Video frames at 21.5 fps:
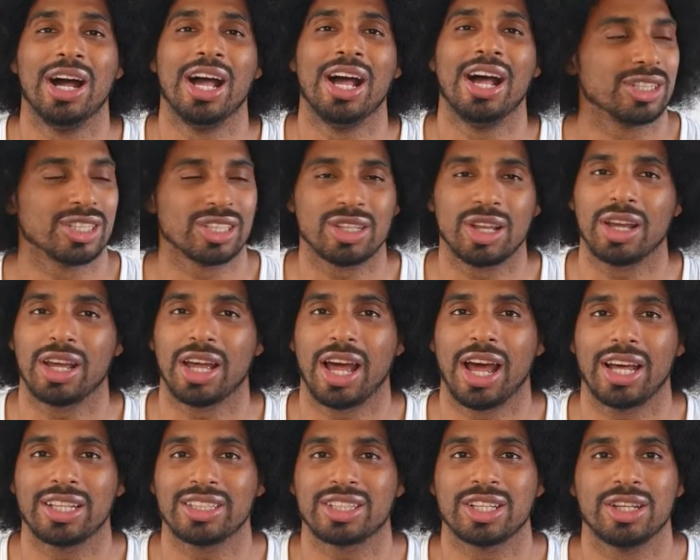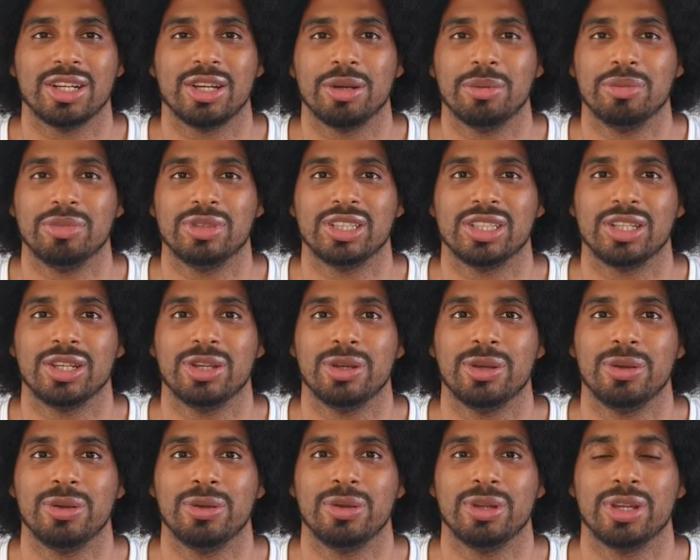just asking them
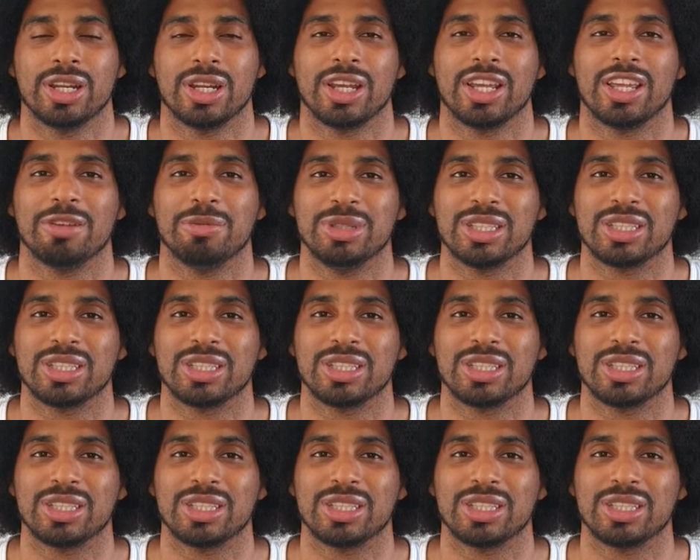to,